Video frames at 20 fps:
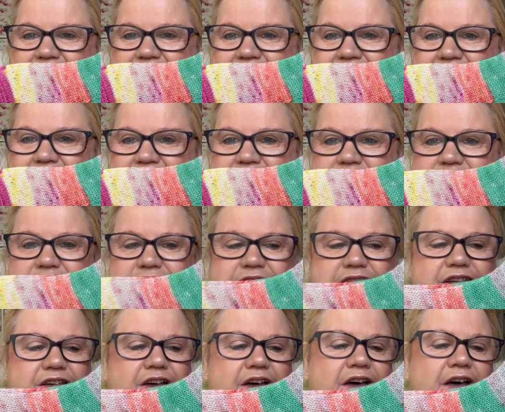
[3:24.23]
and
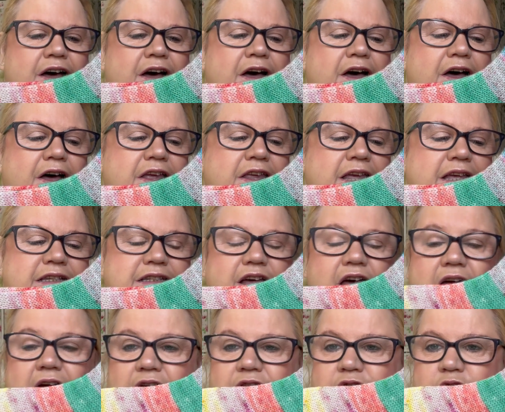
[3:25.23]
yes, I
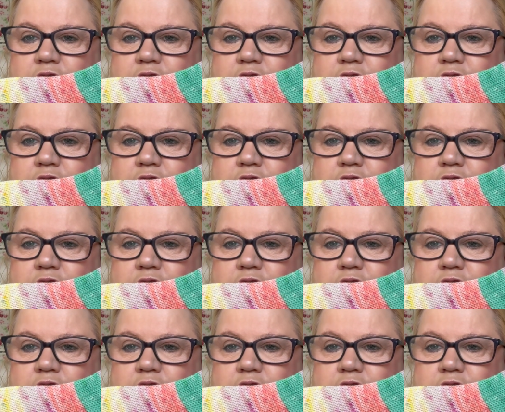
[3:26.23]
have